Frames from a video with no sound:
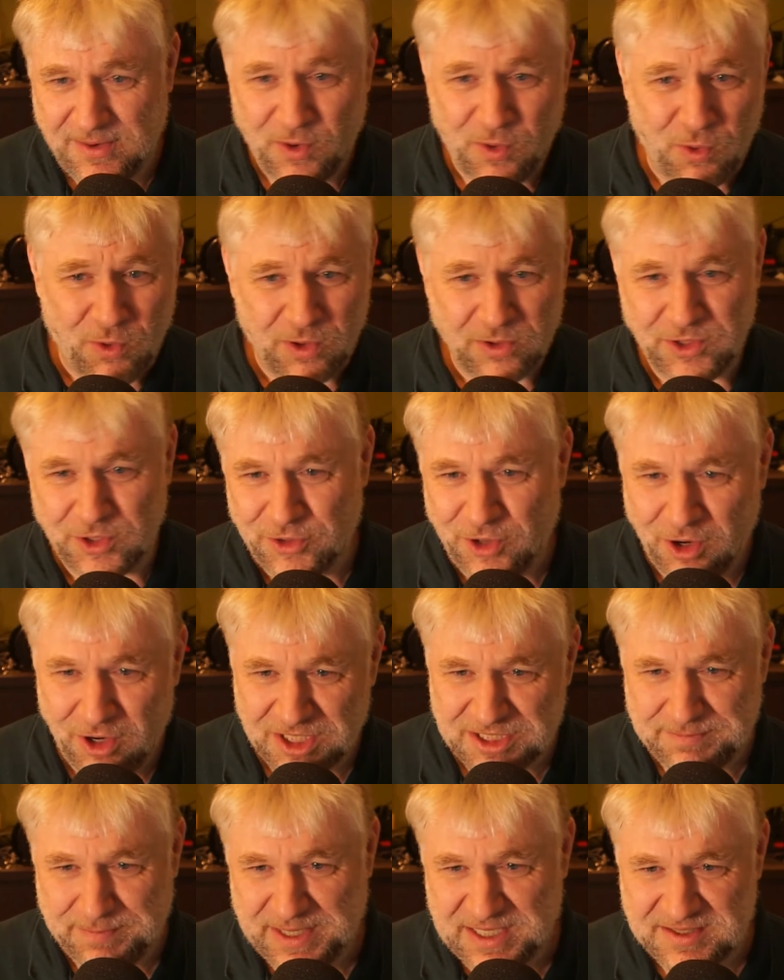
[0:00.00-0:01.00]
all the
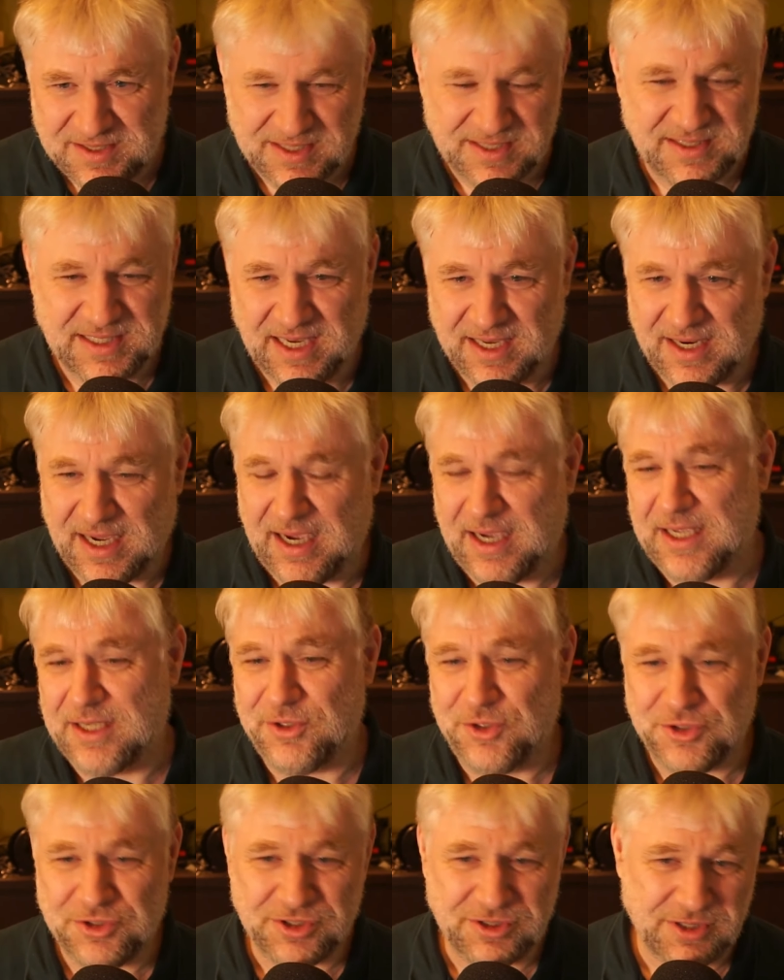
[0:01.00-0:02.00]
knowledge bases that I
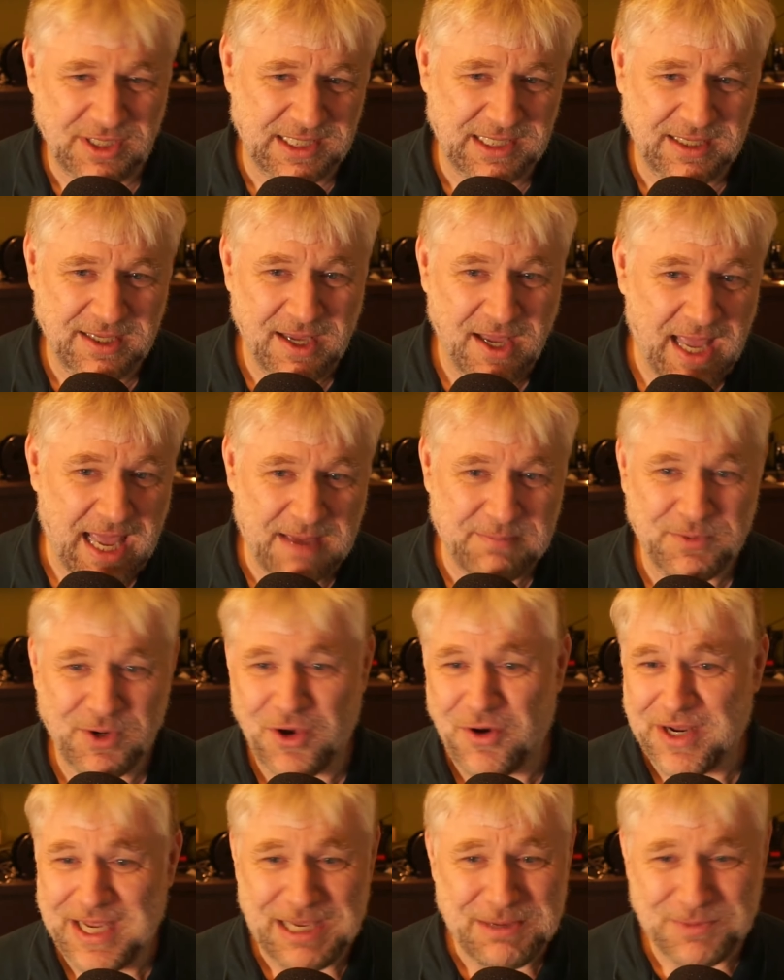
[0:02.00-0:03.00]
usually am
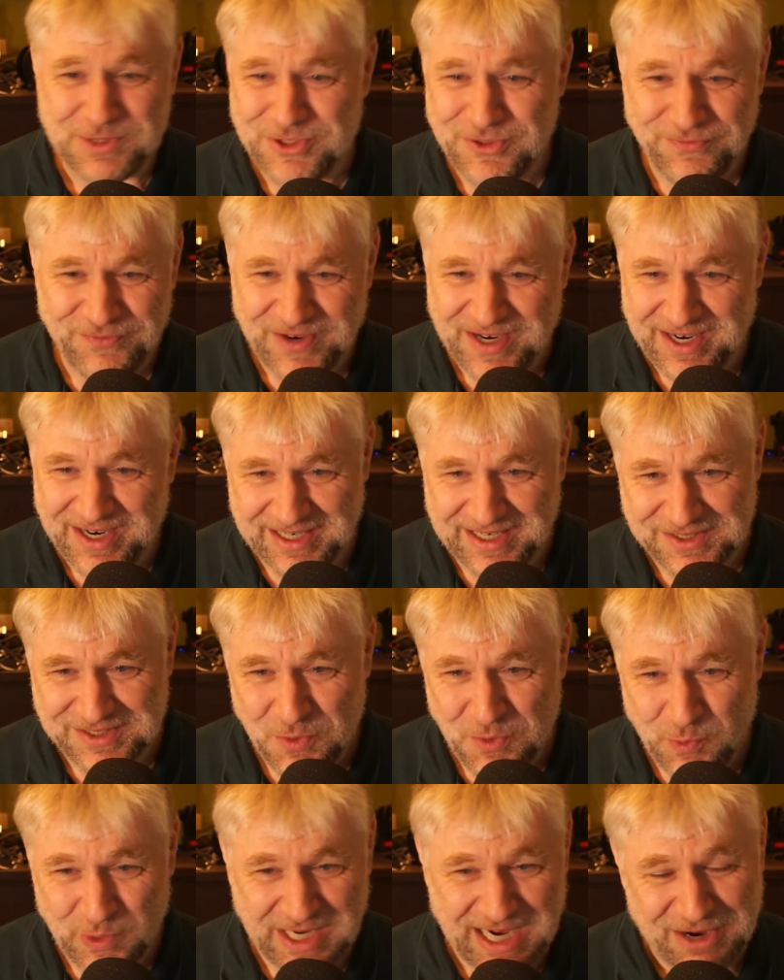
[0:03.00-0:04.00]
not able to find
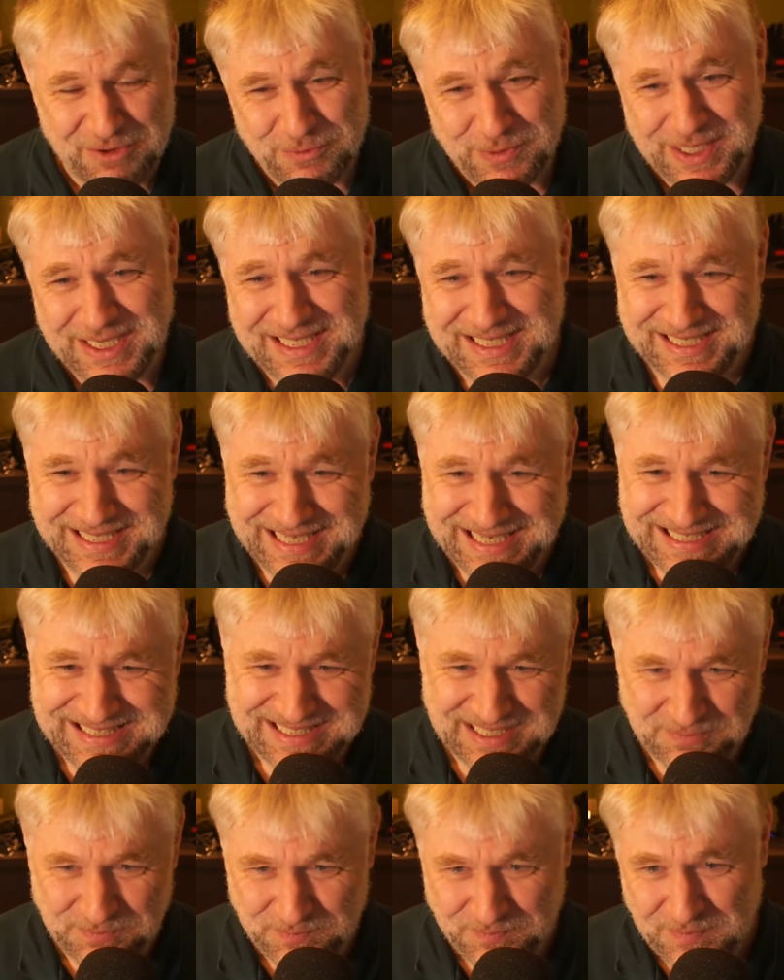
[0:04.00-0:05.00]
when I really need
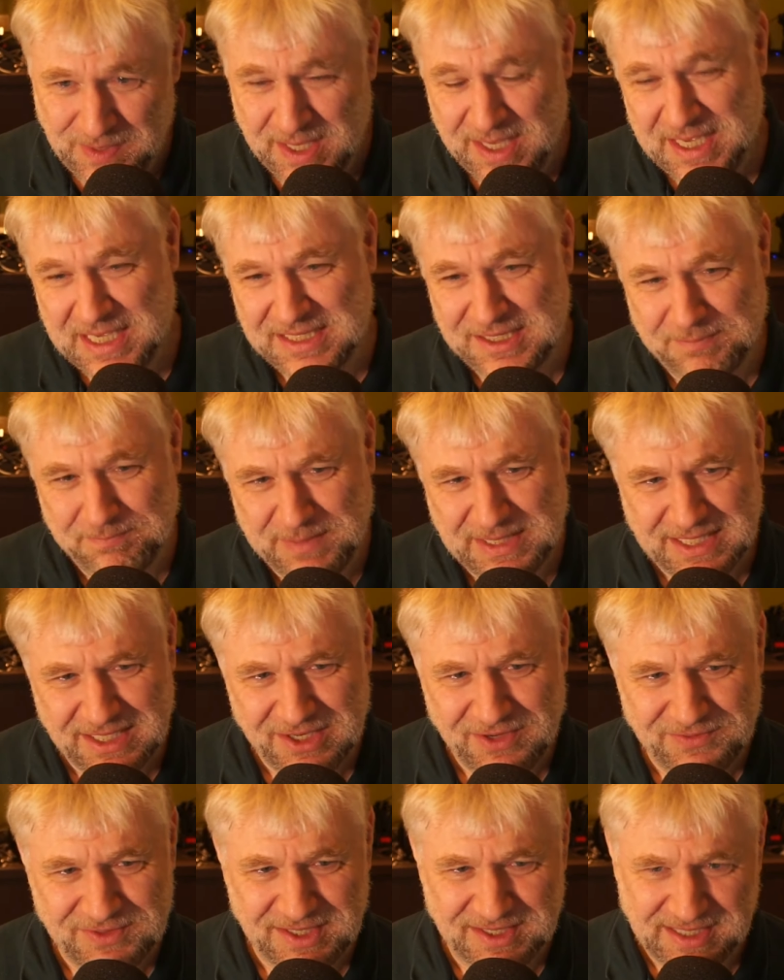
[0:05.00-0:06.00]
them in the
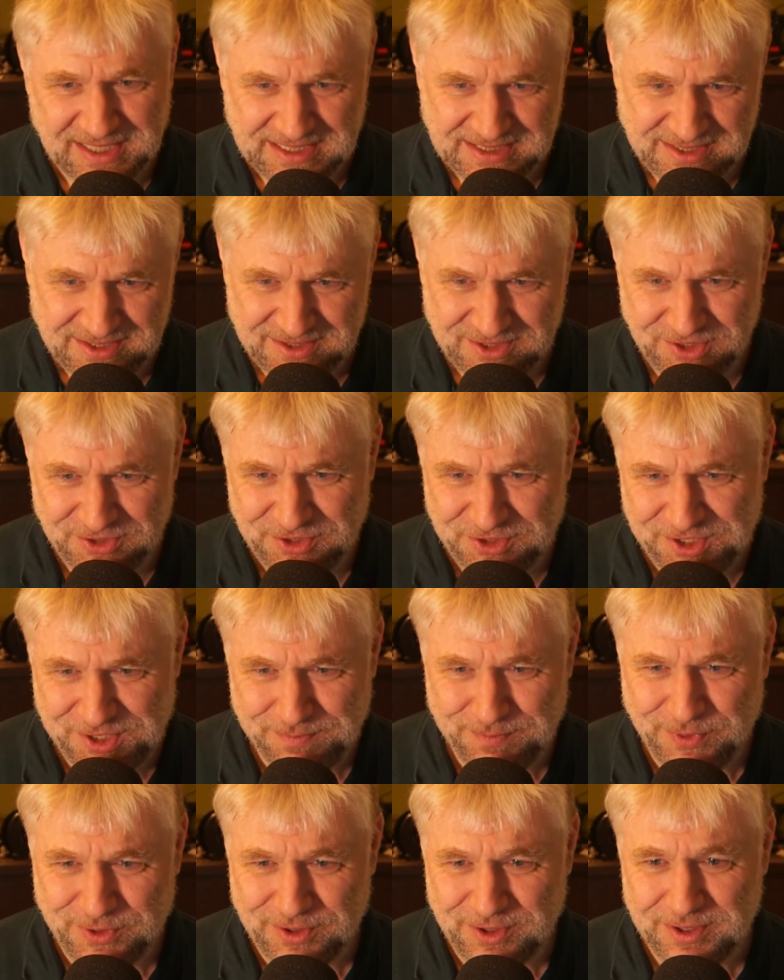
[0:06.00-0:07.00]
middle of the night to do
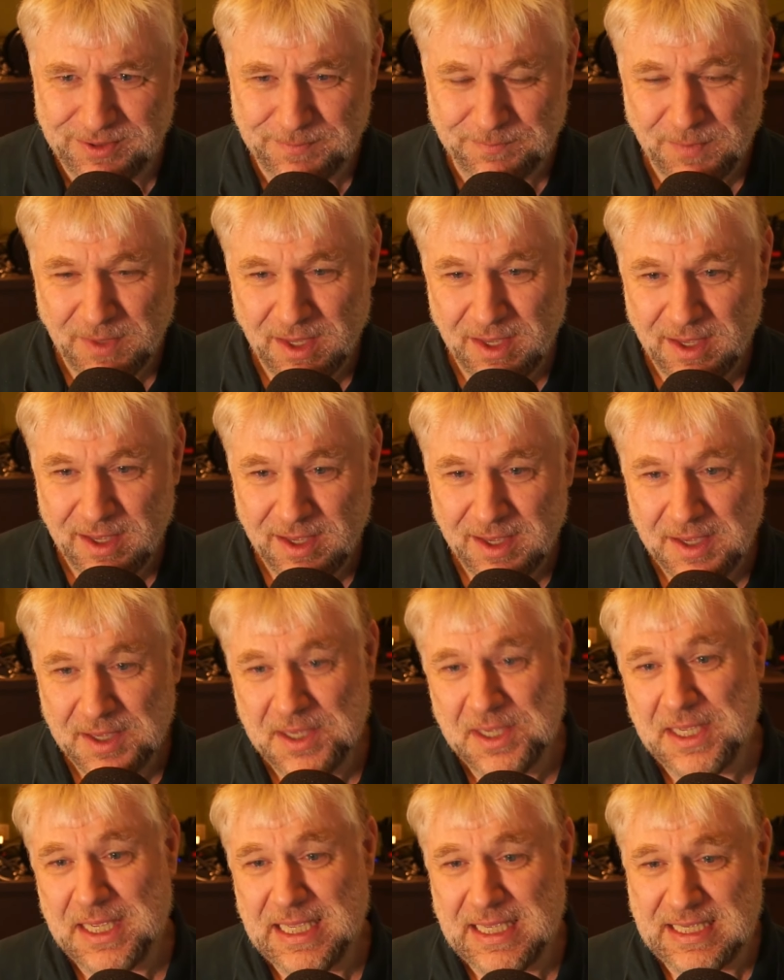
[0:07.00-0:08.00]
support.
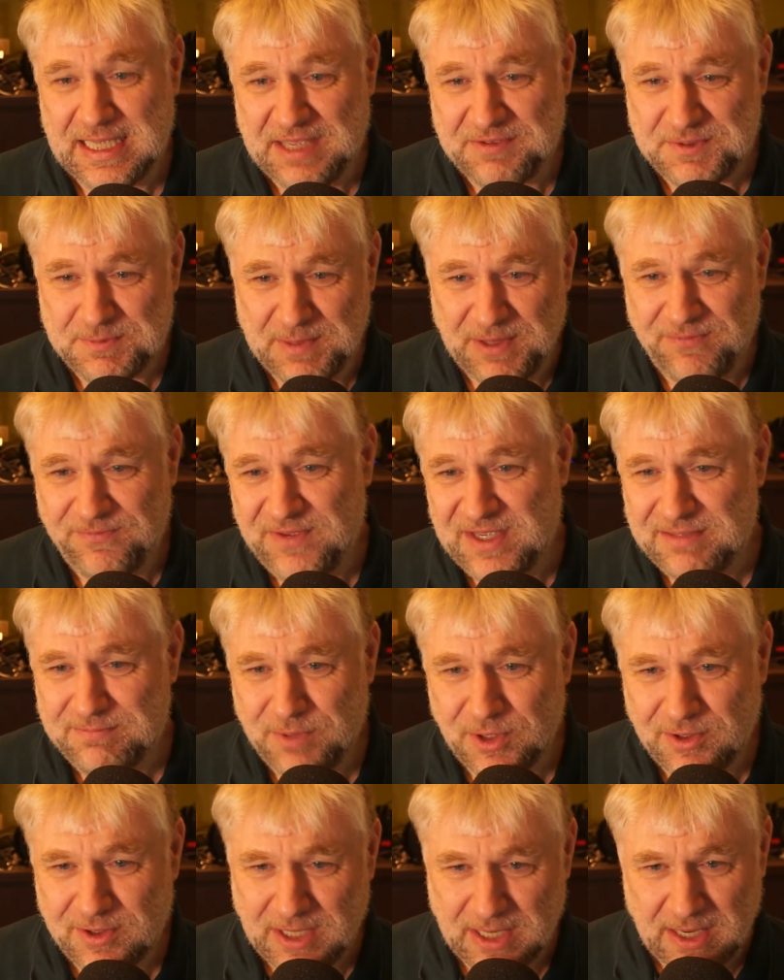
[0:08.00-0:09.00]
It gives me
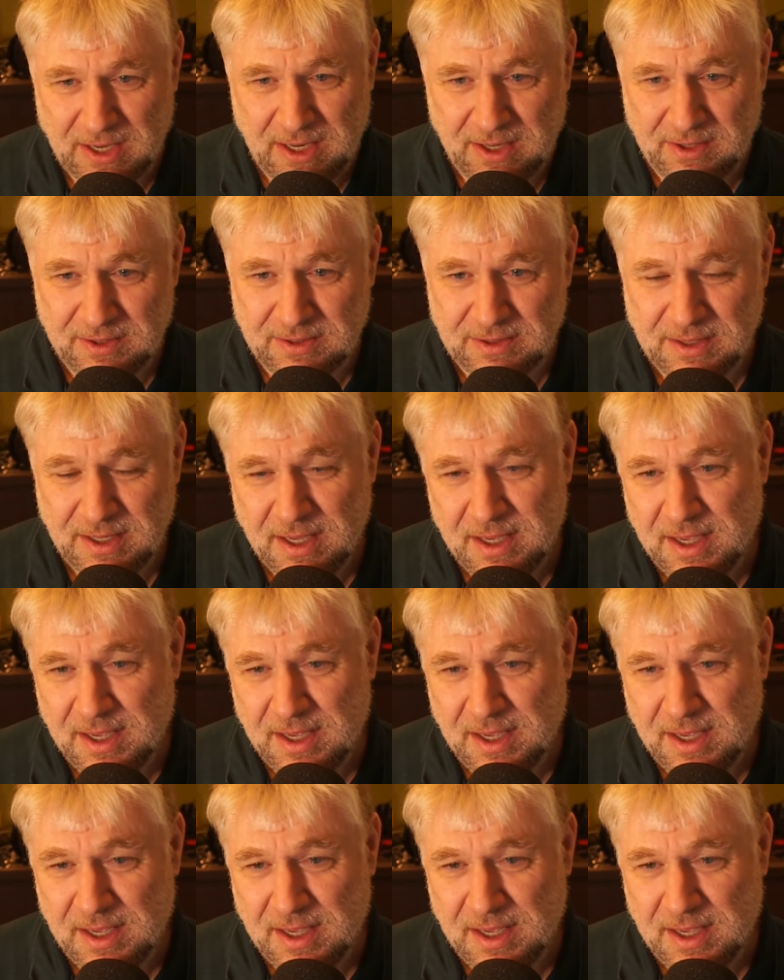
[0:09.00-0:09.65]
feedback on